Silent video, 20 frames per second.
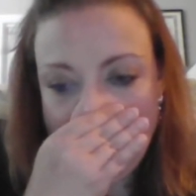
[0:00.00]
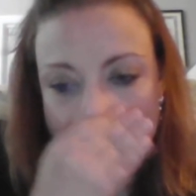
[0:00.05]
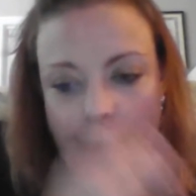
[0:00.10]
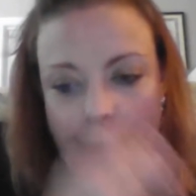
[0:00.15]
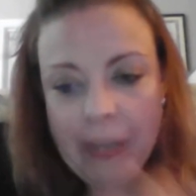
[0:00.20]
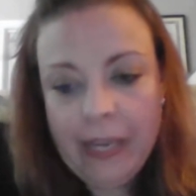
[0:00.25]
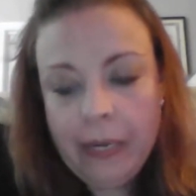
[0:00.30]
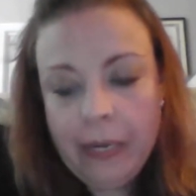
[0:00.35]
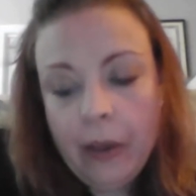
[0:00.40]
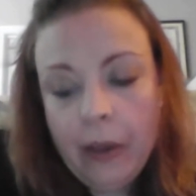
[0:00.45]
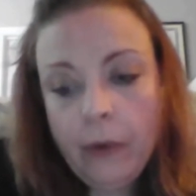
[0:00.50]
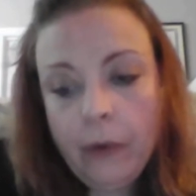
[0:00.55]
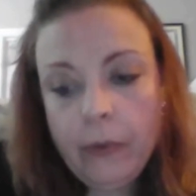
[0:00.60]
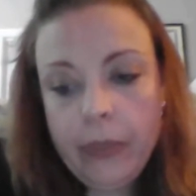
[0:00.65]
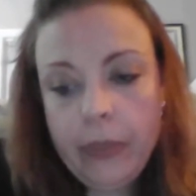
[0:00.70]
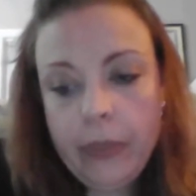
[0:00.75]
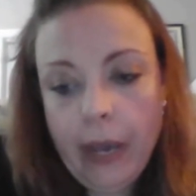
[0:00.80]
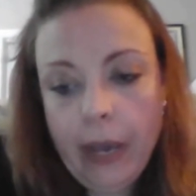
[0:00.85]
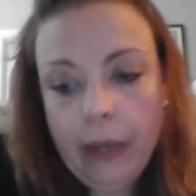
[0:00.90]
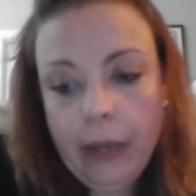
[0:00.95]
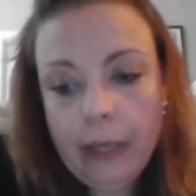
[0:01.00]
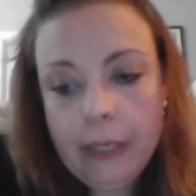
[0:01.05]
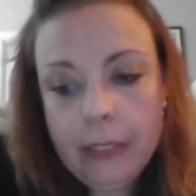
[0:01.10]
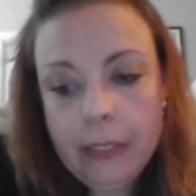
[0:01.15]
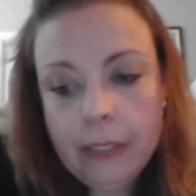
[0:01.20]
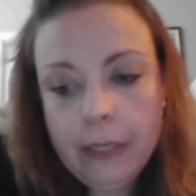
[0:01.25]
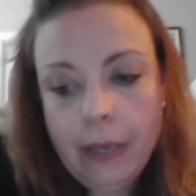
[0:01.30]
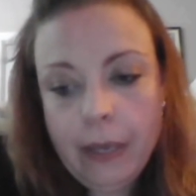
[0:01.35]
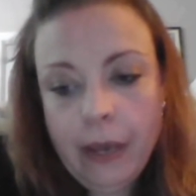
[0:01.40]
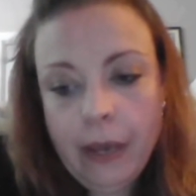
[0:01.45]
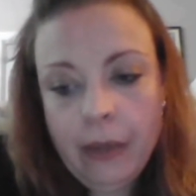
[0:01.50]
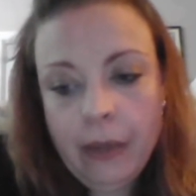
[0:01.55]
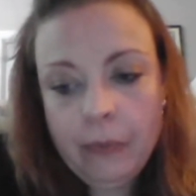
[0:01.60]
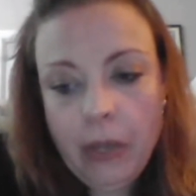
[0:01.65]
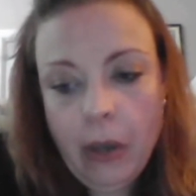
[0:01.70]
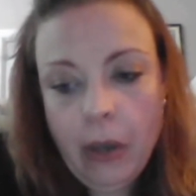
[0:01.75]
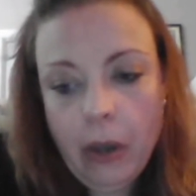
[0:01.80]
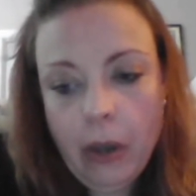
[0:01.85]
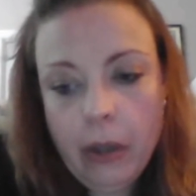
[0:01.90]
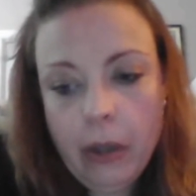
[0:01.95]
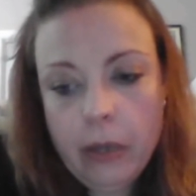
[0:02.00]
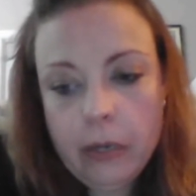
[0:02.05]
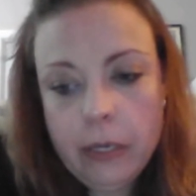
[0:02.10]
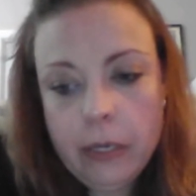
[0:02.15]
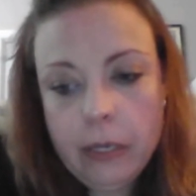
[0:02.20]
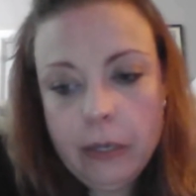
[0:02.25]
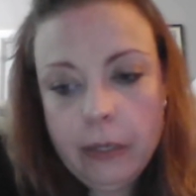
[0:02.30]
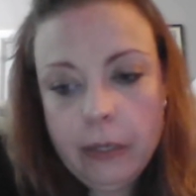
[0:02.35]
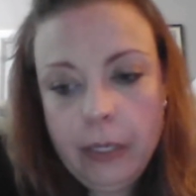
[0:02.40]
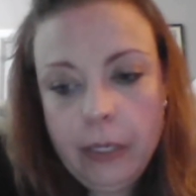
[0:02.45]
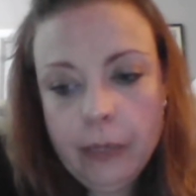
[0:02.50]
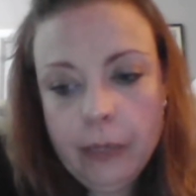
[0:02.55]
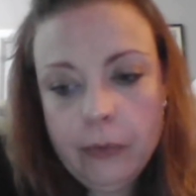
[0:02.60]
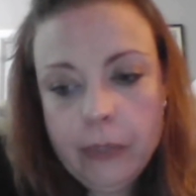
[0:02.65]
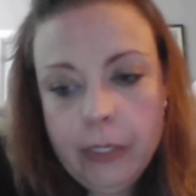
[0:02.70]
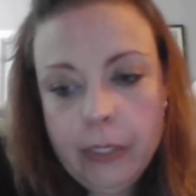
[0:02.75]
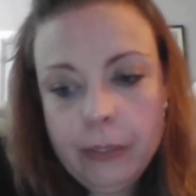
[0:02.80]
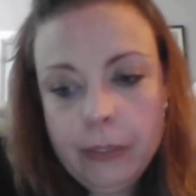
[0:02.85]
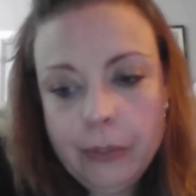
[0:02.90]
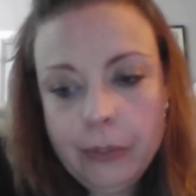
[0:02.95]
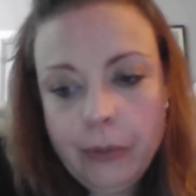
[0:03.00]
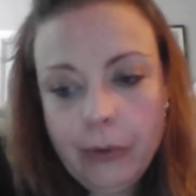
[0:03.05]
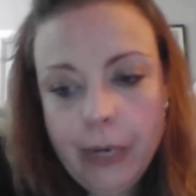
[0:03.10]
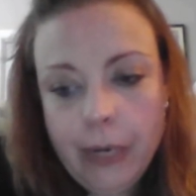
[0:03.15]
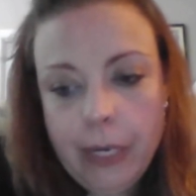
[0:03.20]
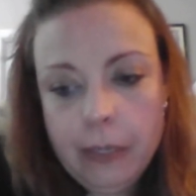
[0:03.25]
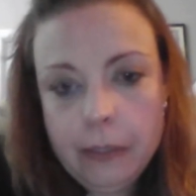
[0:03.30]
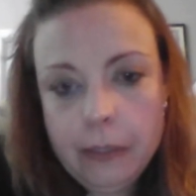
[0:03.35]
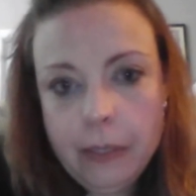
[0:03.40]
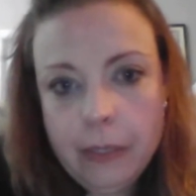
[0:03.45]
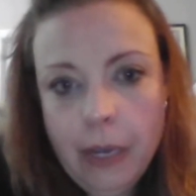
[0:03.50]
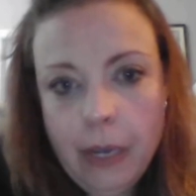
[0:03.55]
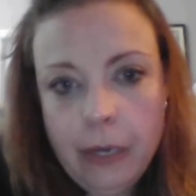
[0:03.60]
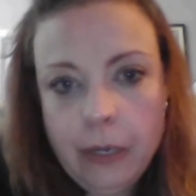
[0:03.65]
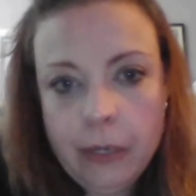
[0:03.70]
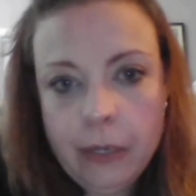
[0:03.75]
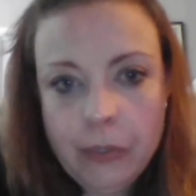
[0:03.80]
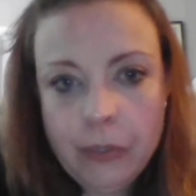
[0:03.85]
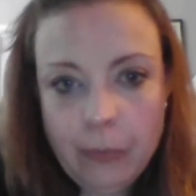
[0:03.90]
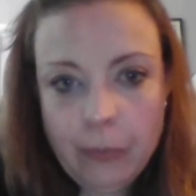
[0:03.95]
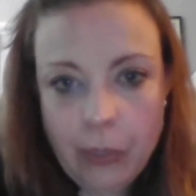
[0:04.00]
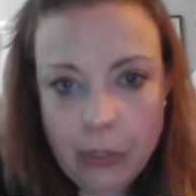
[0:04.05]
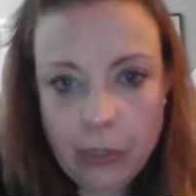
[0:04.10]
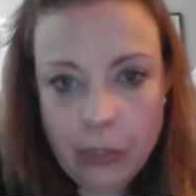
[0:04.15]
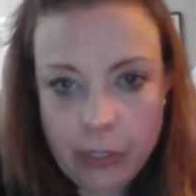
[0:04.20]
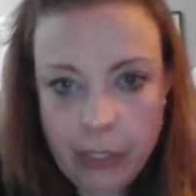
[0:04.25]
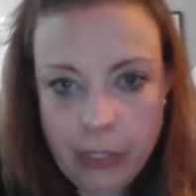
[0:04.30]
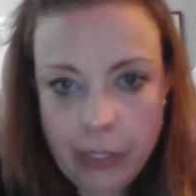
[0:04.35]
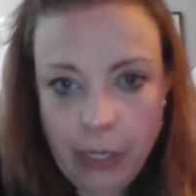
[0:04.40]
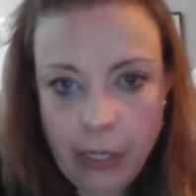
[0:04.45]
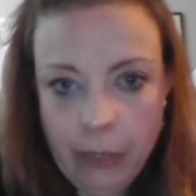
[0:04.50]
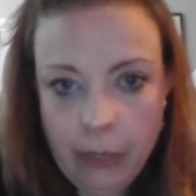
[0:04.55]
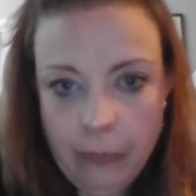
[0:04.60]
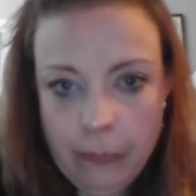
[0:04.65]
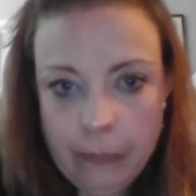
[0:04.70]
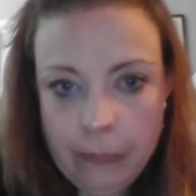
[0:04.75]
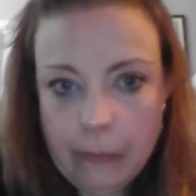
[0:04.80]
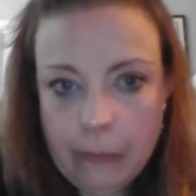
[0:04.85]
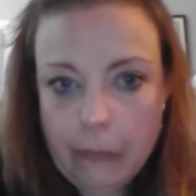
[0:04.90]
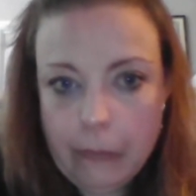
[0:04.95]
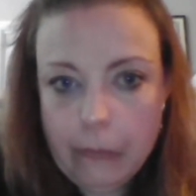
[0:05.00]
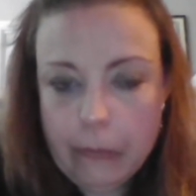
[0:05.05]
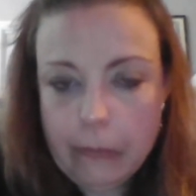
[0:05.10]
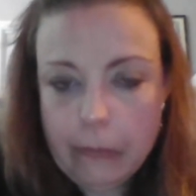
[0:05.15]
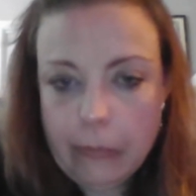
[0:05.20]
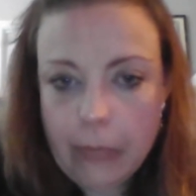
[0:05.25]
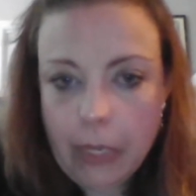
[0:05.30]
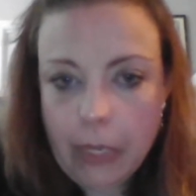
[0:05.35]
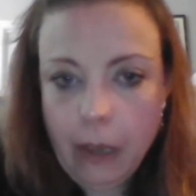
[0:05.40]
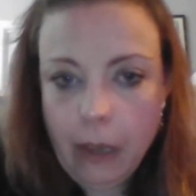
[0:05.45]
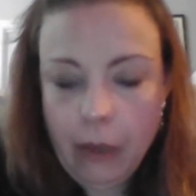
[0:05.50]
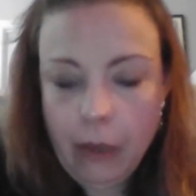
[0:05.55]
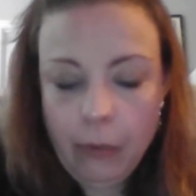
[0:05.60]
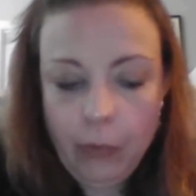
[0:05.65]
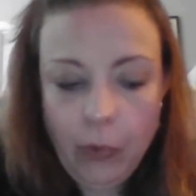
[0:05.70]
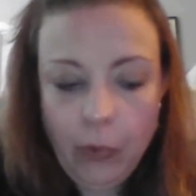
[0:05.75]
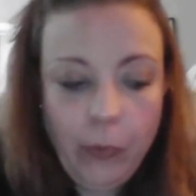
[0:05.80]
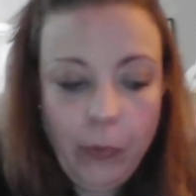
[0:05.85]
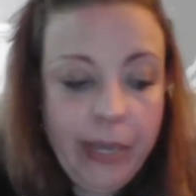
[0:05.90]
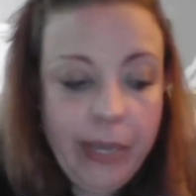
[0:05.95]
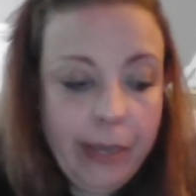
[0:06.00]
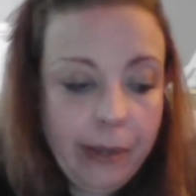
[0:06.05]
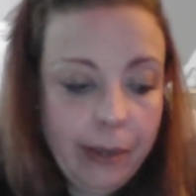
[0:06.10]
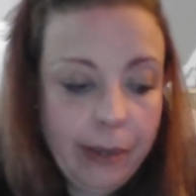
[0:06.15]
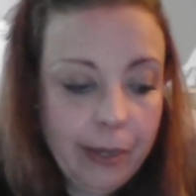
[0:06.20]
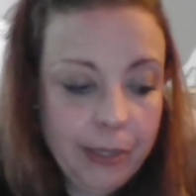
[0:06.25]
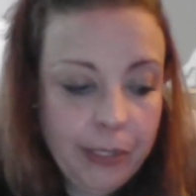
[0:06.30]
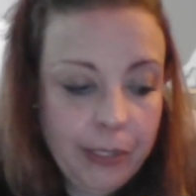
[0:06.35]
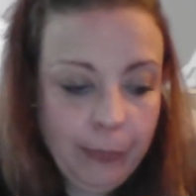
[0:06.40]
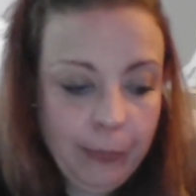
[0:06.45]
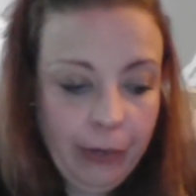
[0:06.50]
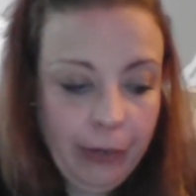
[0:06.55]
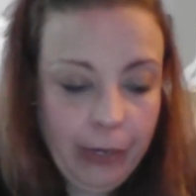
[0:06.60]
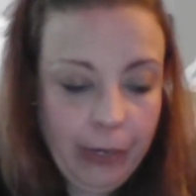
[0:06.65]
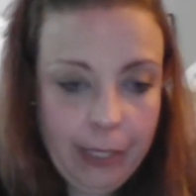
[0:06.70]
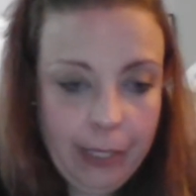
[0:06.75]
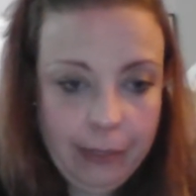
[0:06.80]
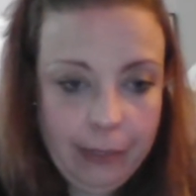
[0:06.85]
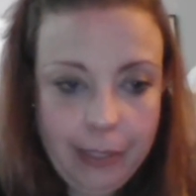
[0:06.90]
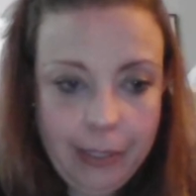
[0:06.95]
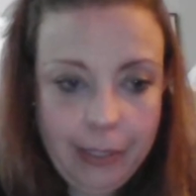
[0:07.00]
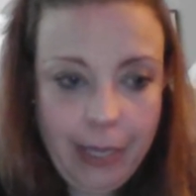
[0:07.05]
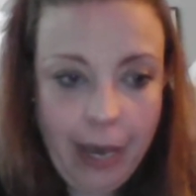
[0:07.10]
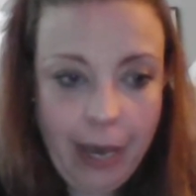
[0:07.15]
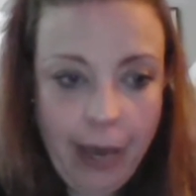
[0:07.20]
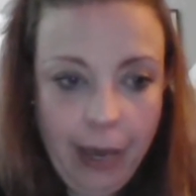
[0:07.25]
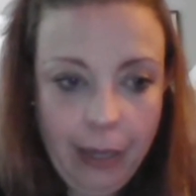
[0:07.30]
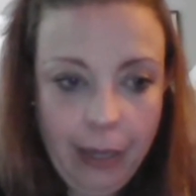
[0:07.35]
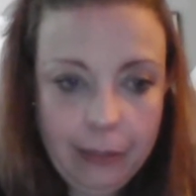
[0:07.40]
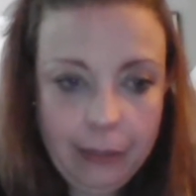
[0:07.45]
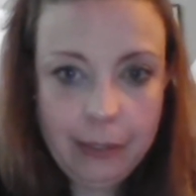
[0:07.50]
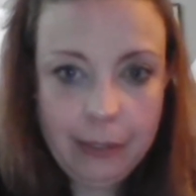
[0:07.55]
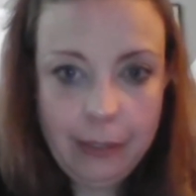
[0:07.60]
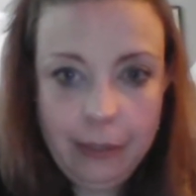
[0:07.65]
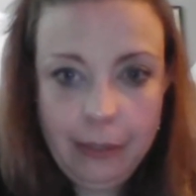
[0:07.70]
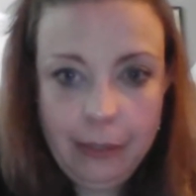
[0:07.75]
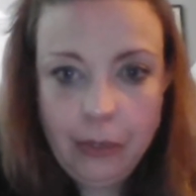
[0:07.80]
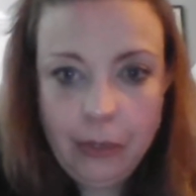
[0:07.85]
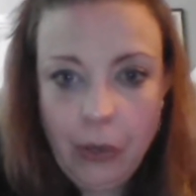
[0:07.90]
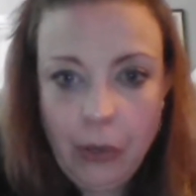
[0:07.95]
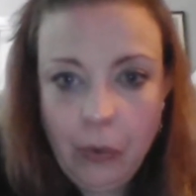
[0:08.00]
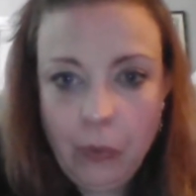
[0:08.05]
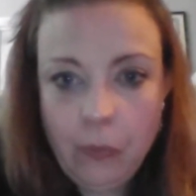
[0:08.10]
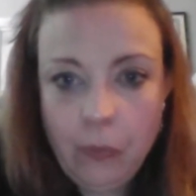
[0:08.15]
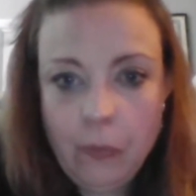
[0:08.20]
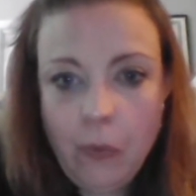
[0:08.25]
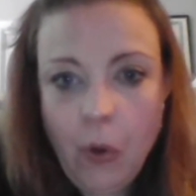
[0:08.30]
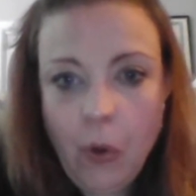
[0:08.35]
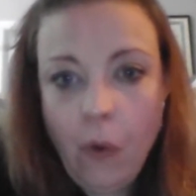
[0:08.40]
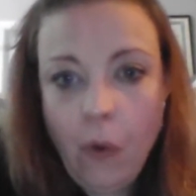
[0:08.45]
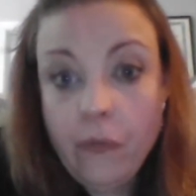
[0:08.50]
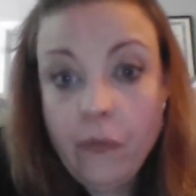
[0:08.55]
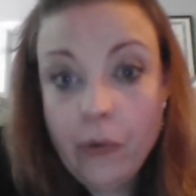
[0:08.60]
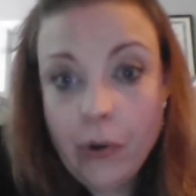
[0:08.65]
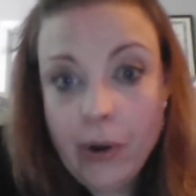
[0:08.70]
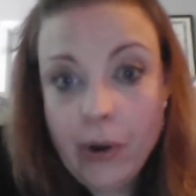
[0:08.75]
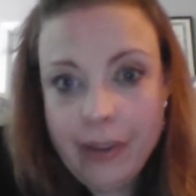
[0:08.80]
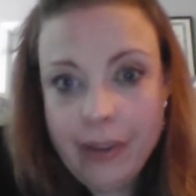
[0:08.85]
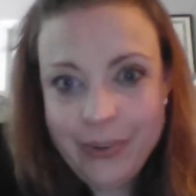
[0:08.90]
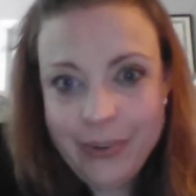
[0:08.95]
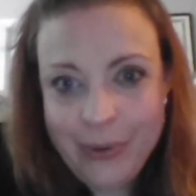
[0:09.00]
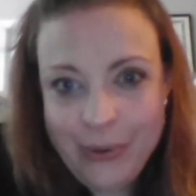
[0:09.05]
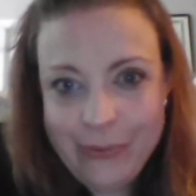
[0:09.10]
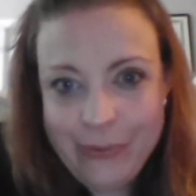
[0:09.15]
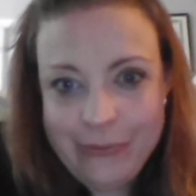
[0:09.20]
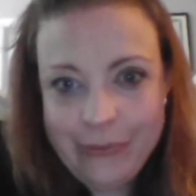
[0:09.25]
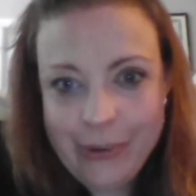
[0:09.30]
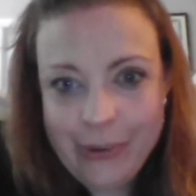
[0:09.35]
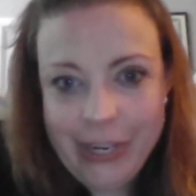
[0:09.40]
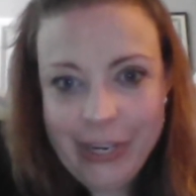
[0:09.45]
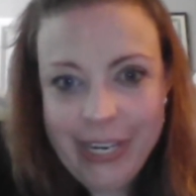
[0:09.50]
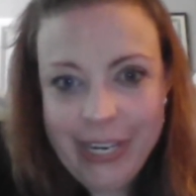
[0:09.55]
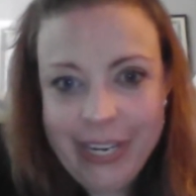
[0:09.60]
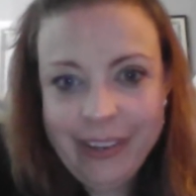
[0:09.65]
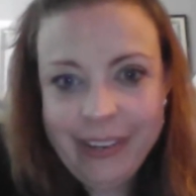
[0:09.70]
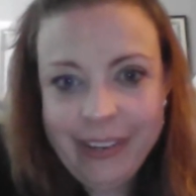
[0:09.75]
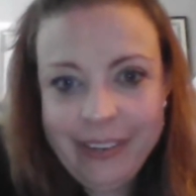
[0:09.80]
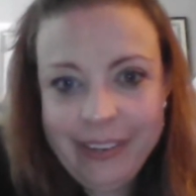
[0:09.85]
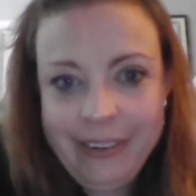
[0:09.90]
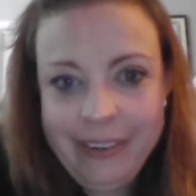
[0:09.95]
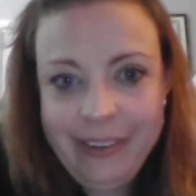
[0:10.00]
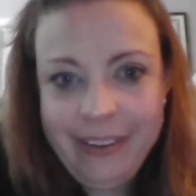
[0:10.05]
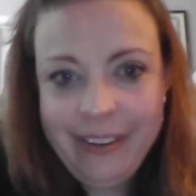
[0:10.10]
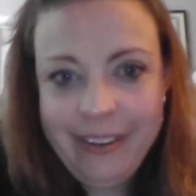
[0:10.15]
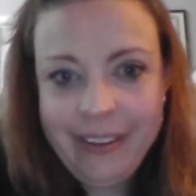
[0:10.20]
we know that God gives his grace and his mercy. We experience that, over and over again.